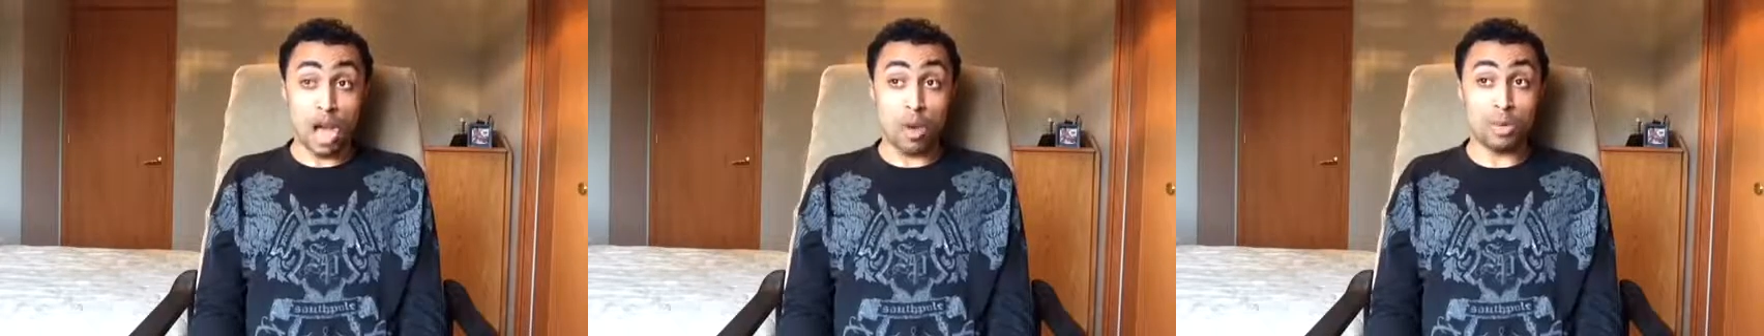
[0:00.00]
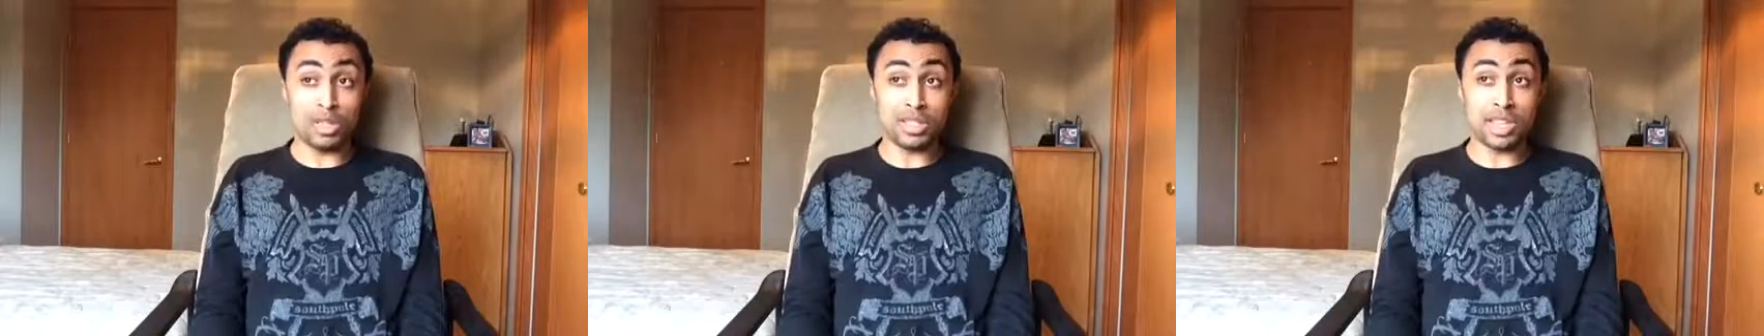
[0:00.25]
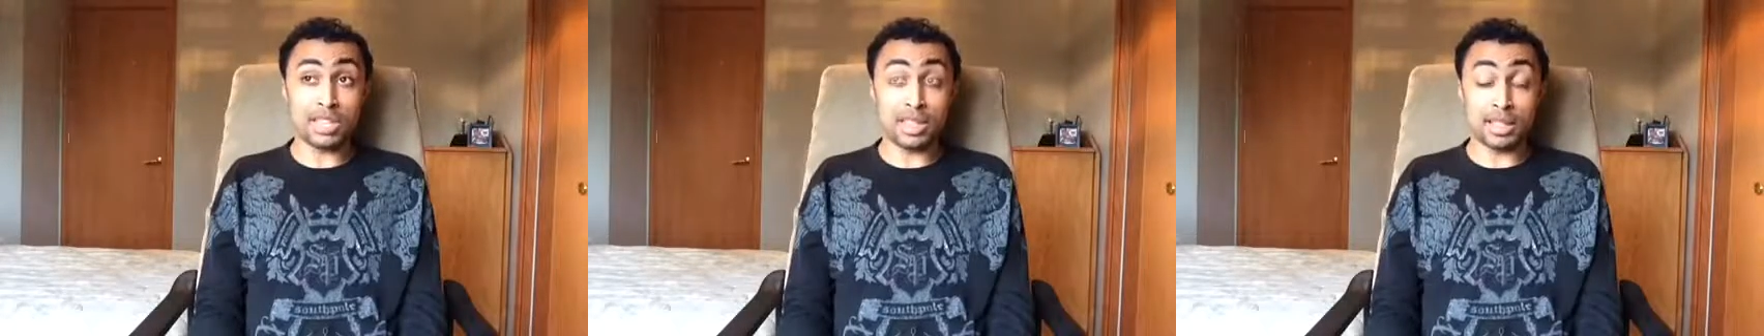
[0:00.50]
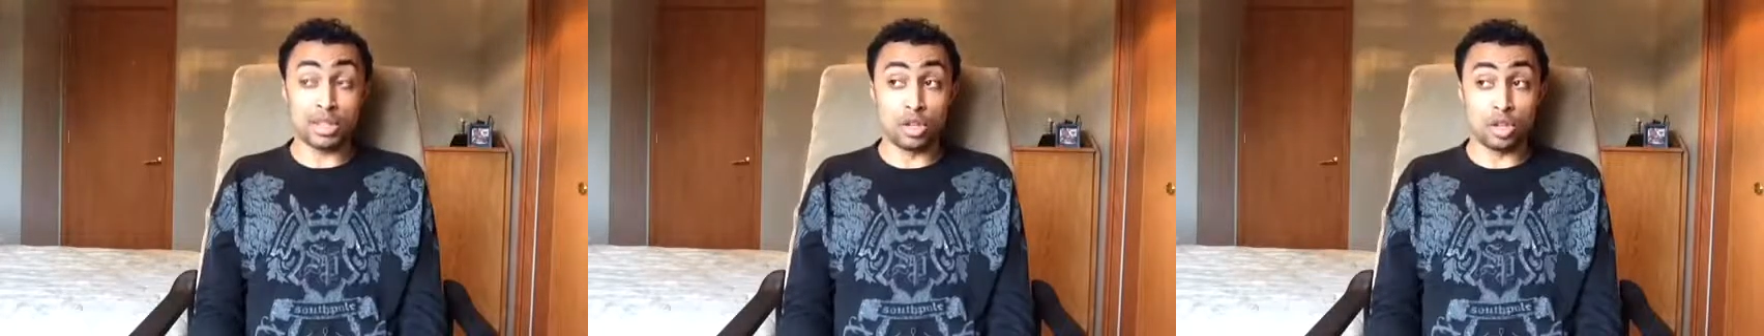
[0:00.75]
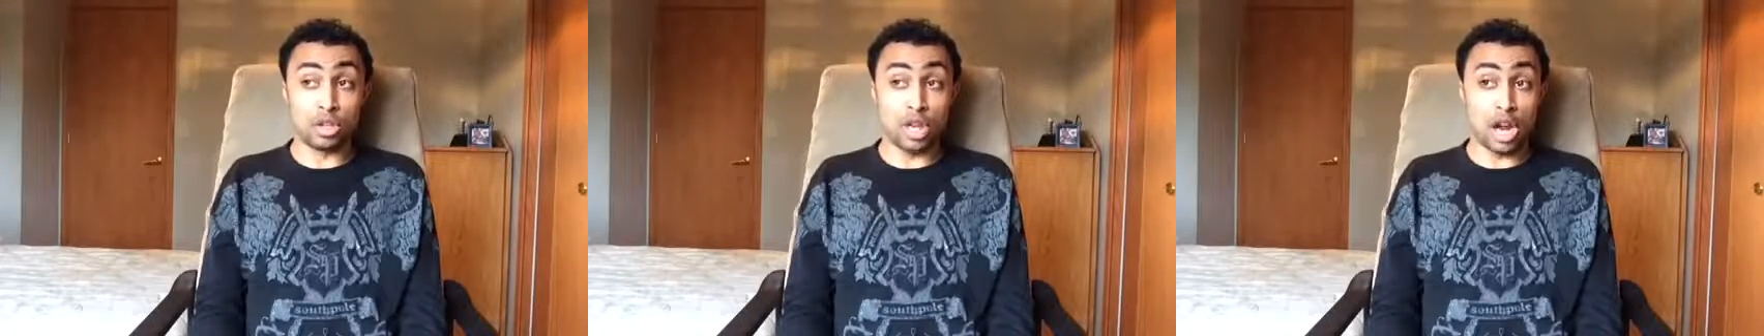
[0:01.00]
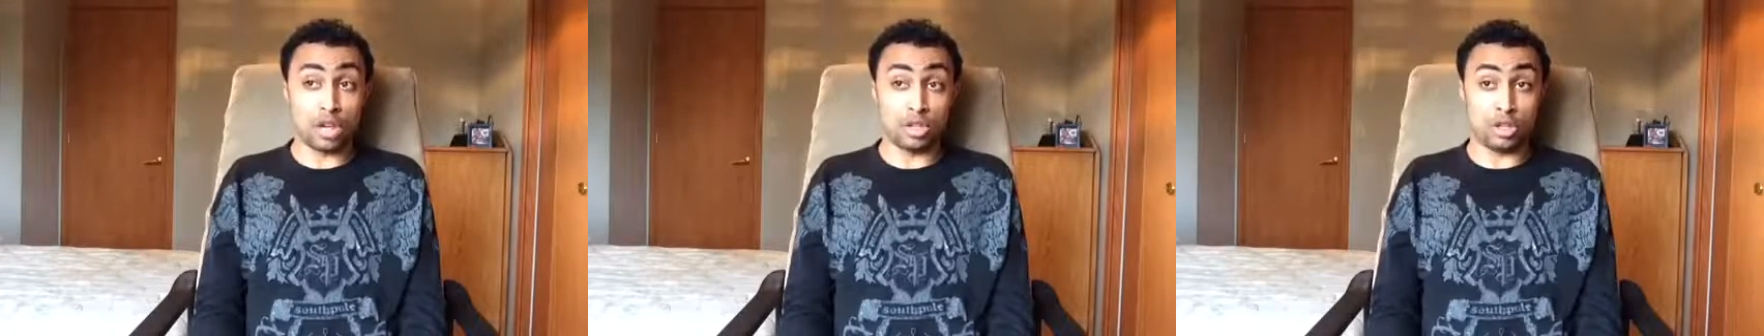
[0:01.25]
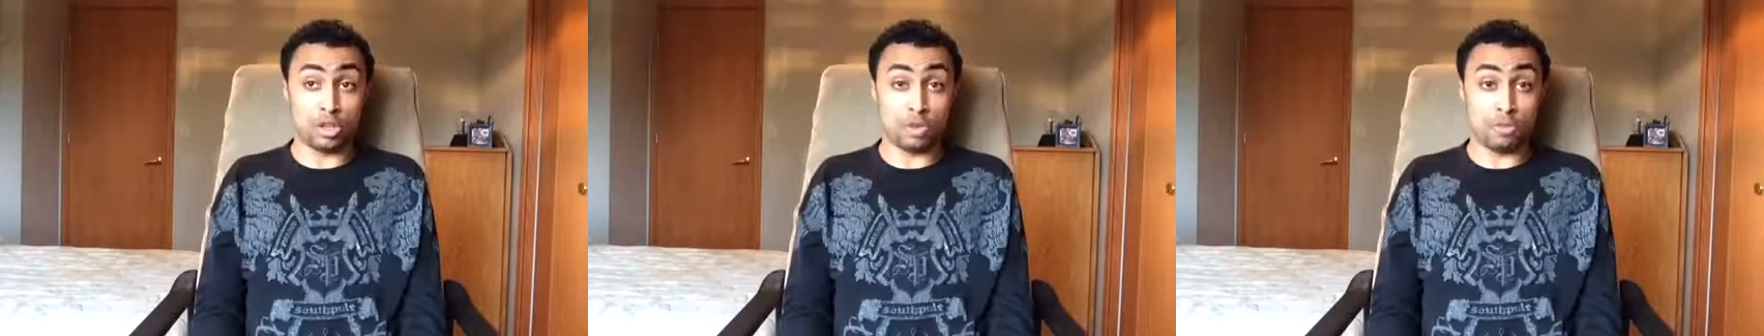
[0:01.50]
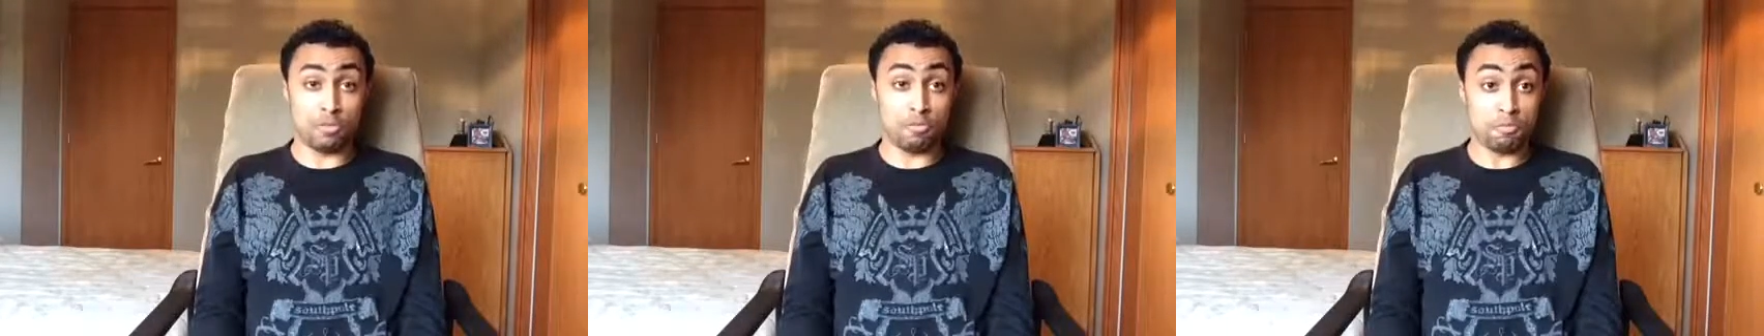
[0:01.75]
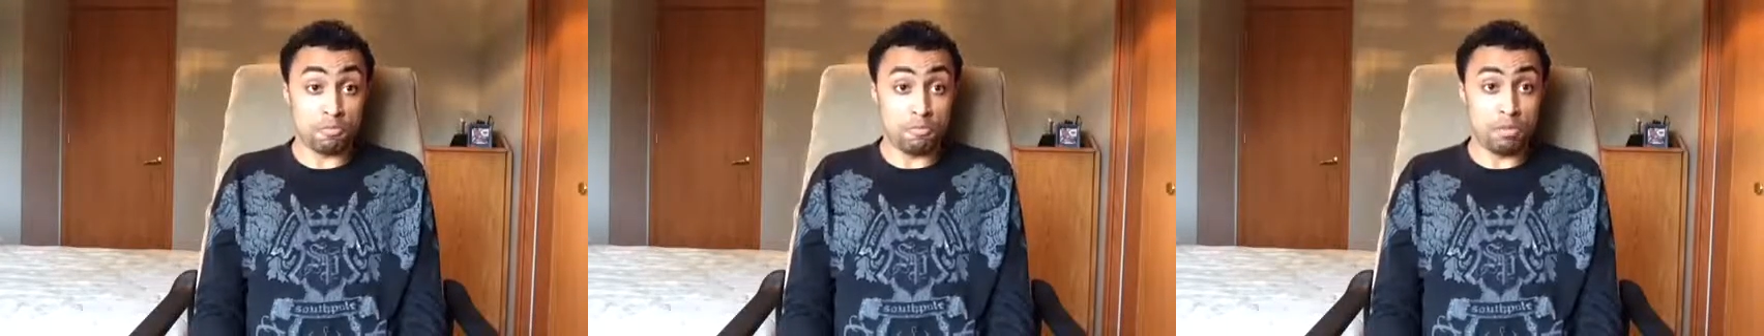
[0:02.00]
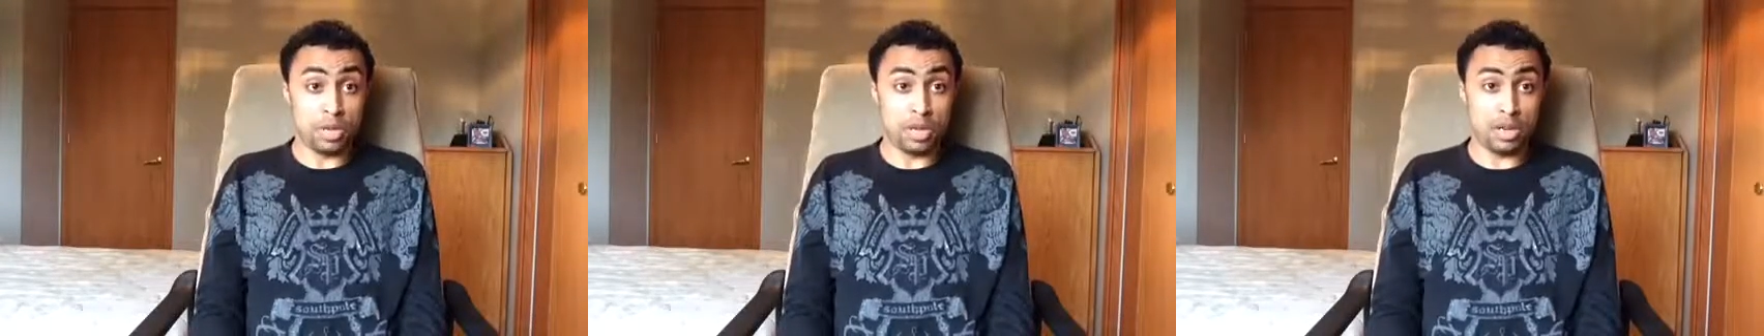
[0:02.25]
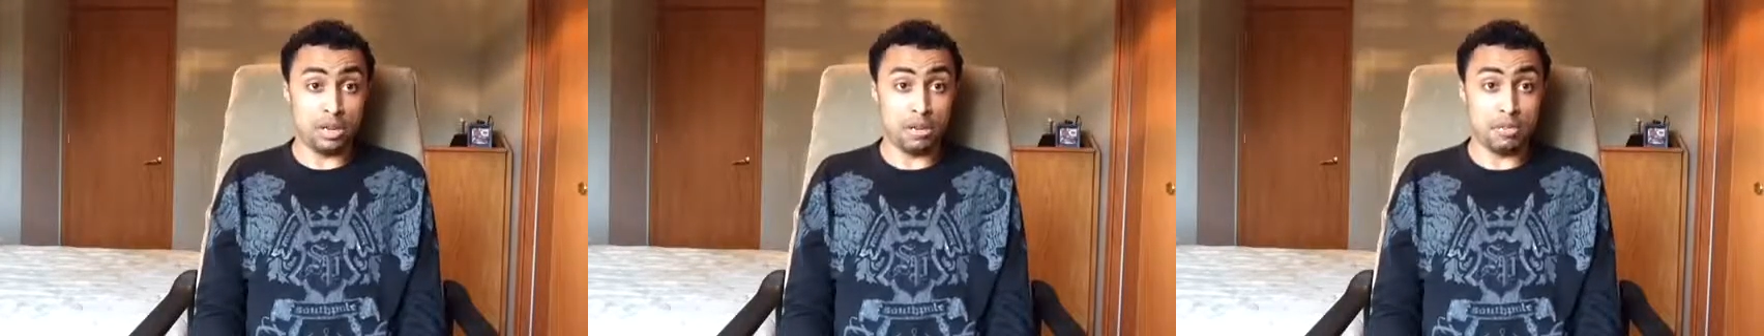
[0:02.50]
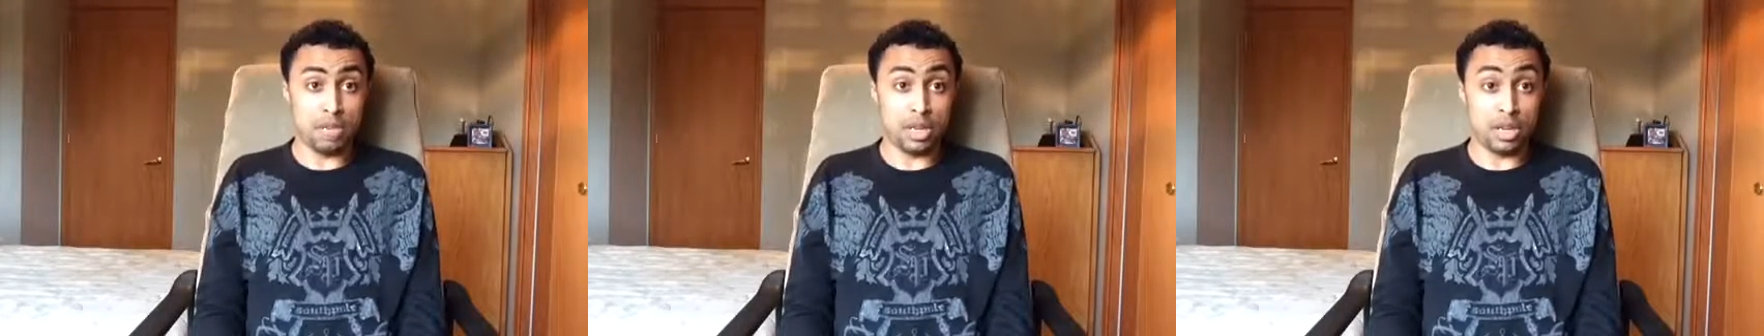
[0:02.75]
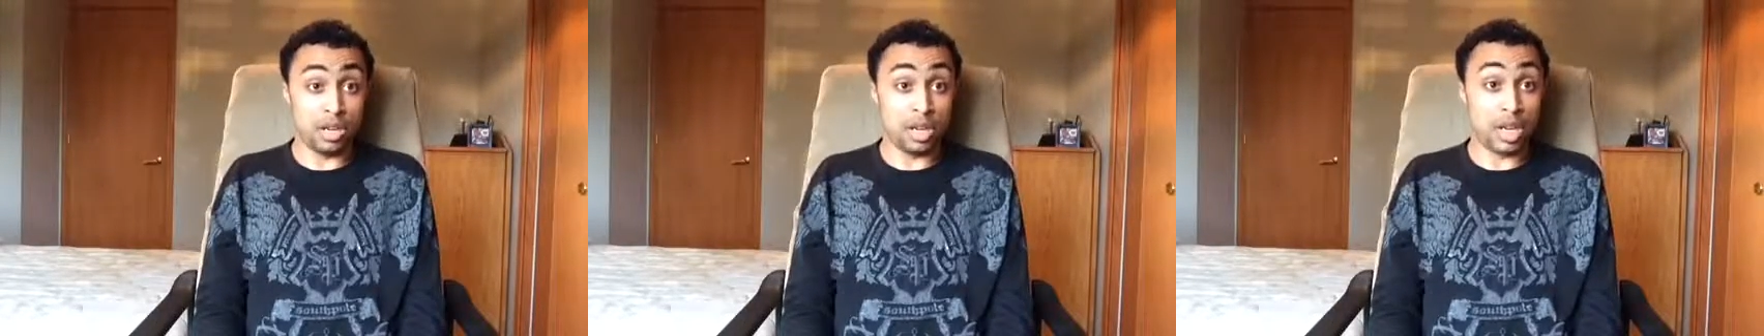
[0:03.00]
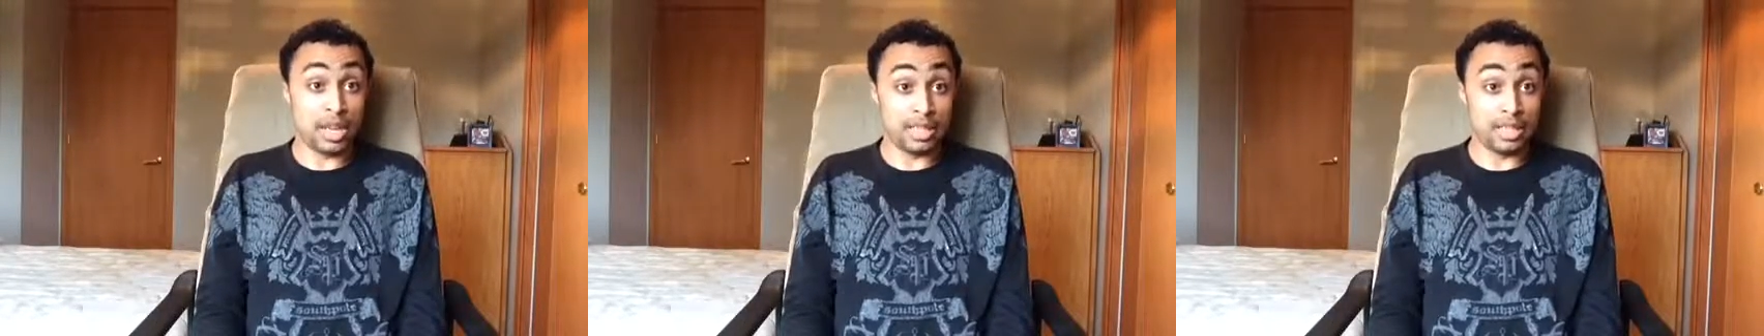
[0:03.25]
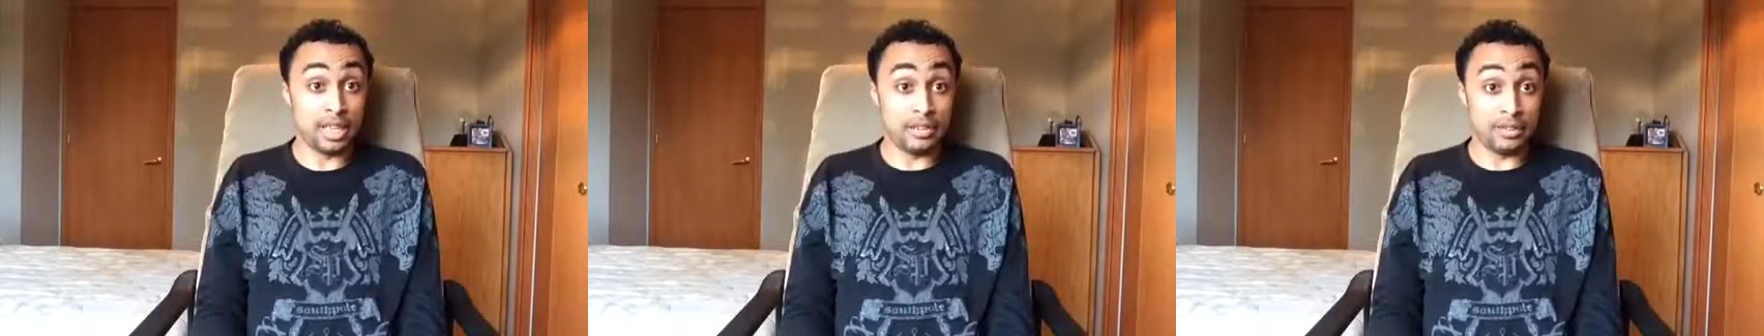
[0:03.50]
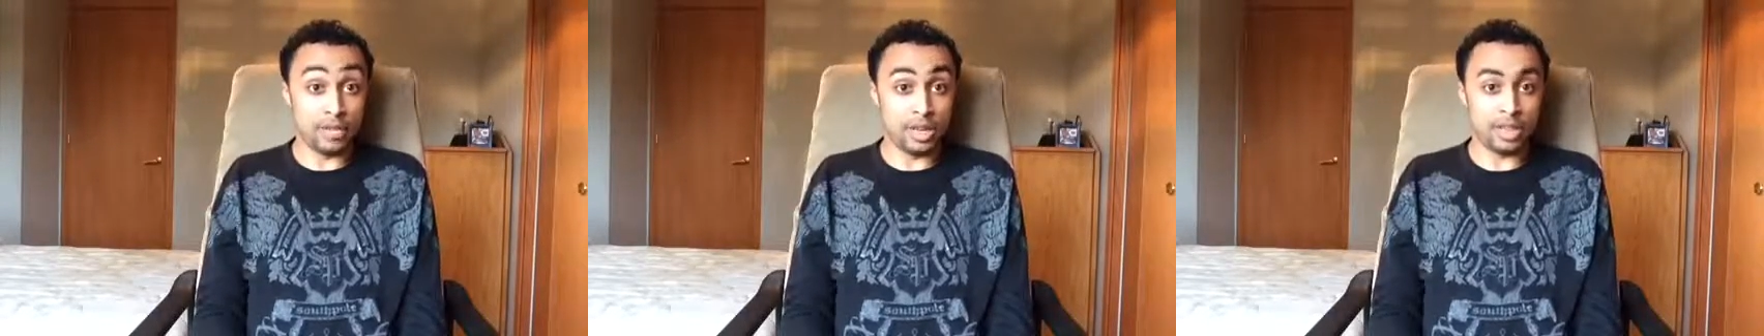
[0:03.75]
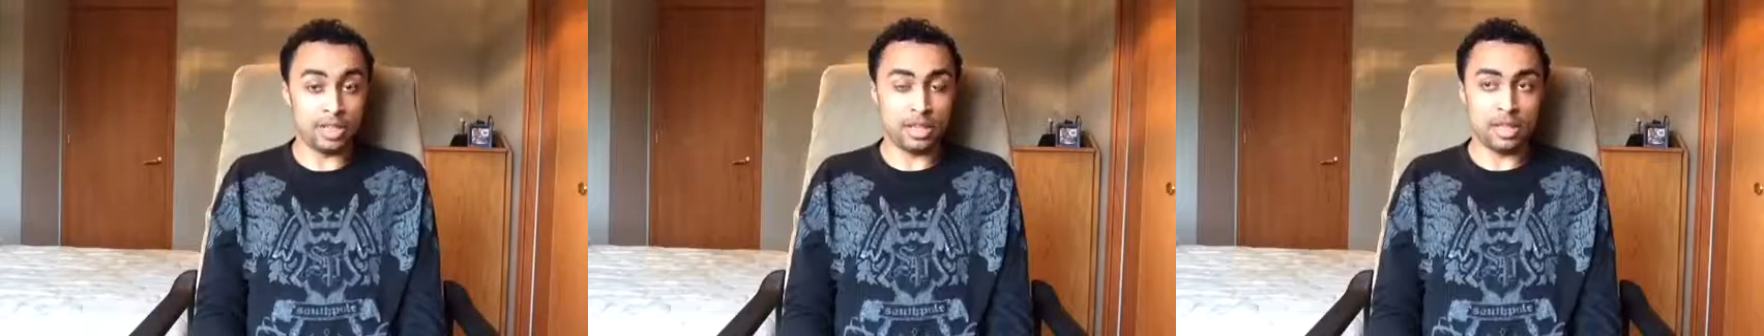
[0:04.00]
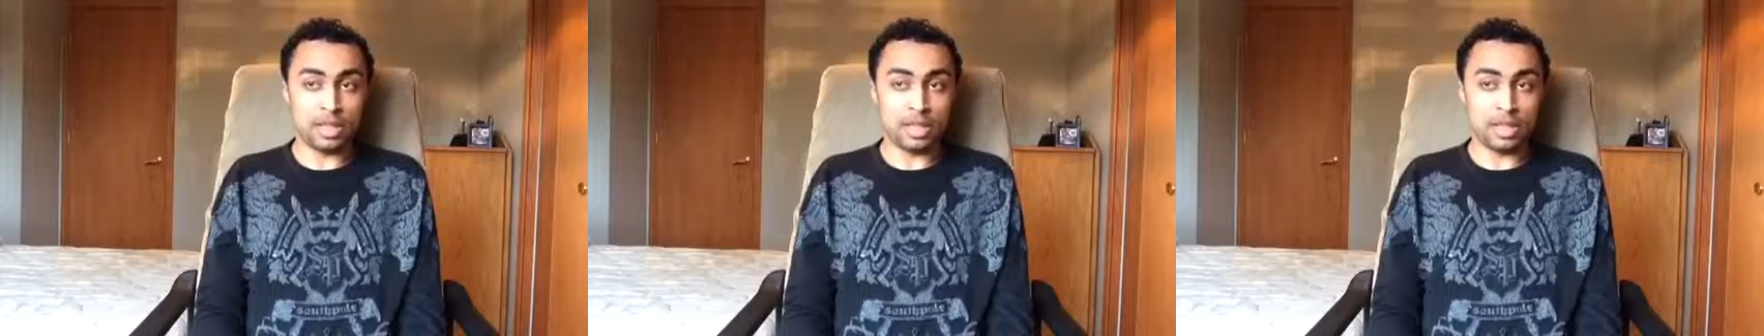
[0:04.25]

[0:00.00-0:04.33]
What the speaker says: I wouldn't say it's like The Good Doctor, but okay, it's different.